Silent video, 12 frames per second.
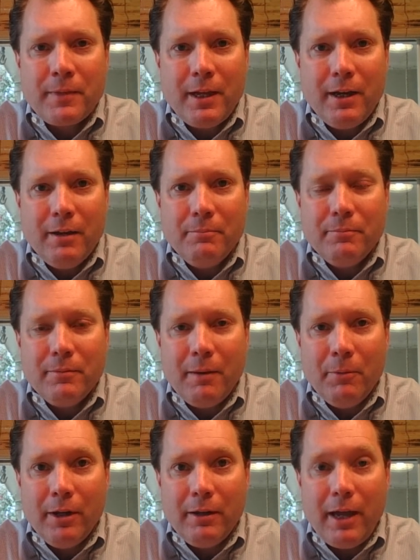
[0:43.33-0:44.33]
I'm
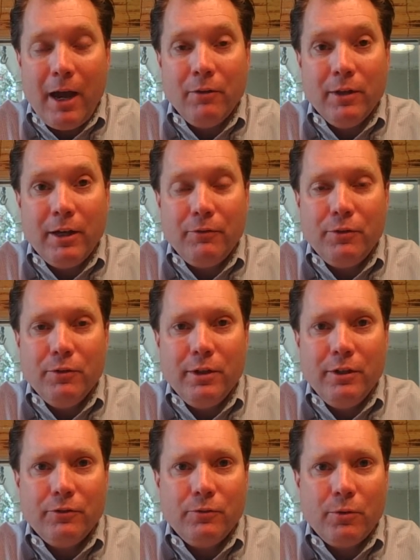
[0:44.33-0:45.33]
going to outline a few of
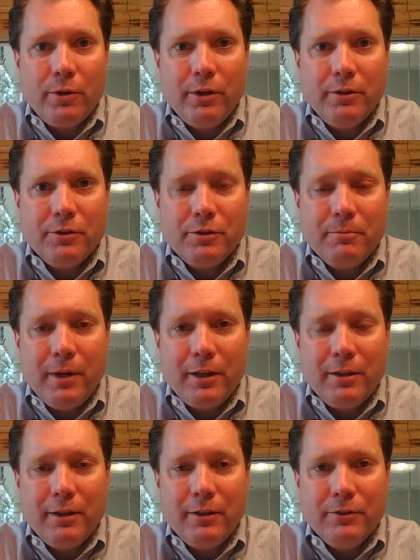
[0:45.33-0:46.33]
these for you just to make
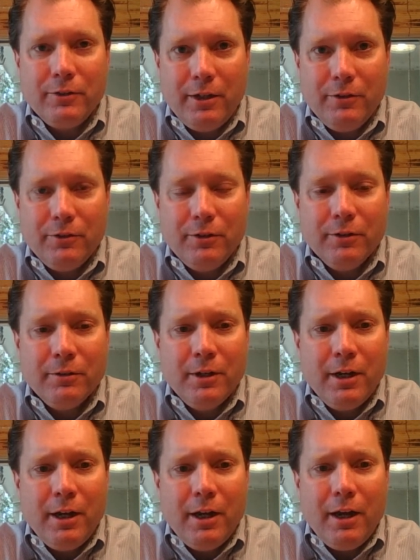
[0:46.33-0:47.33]
things easier.
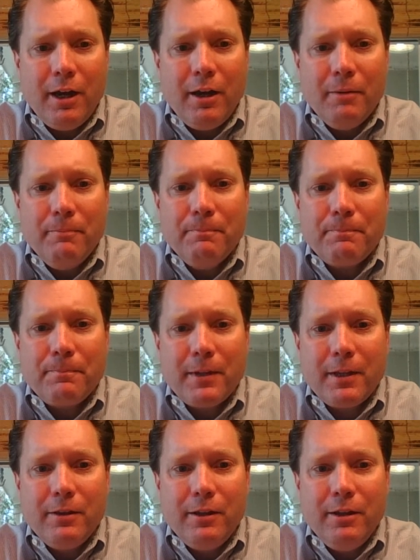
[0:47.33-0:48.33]

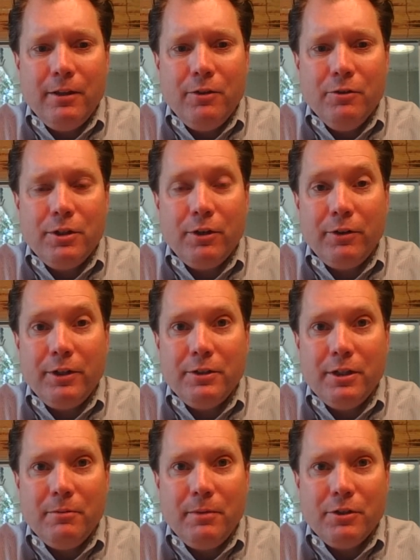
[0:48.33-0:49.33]
The utilities
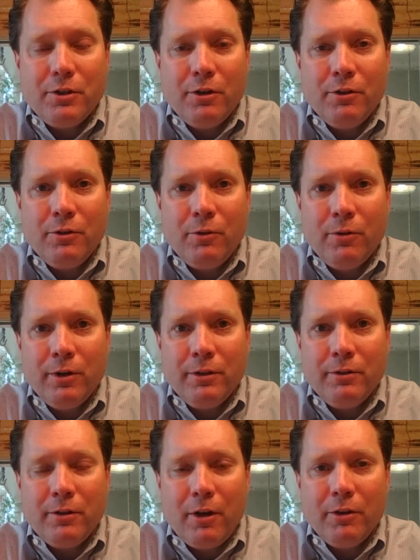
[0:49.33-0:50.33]
need to be turned
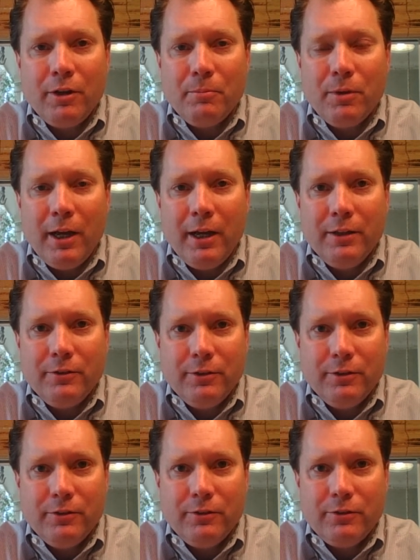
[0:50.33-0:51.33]
on. All the
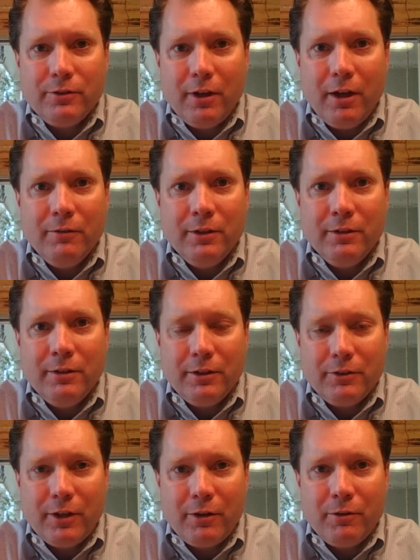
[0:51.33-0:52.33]
appliances, oven,
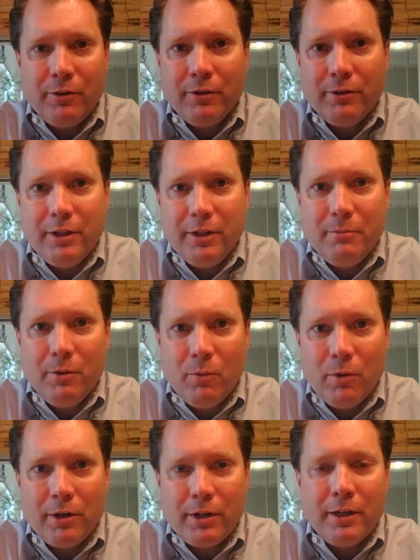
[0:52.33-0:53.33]
etc. need to be
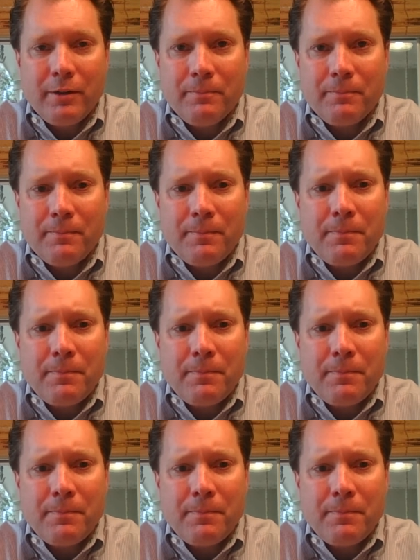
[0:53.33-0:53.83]
working.